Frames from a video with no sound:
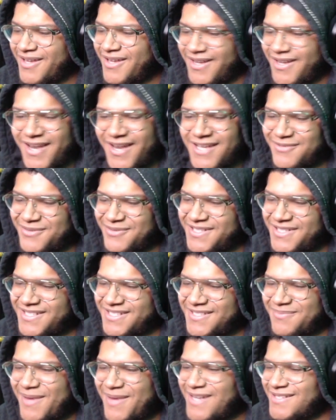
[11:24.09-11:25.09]
And that's what she
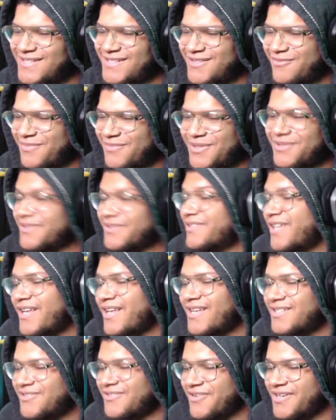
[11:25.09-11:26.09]
despises the most.
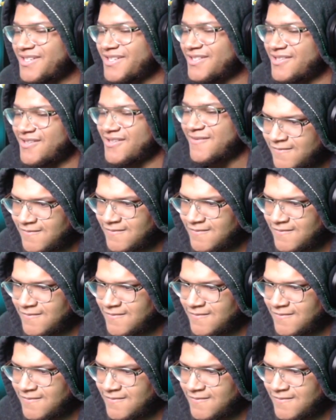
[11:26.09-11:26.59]
Like, that's crazy.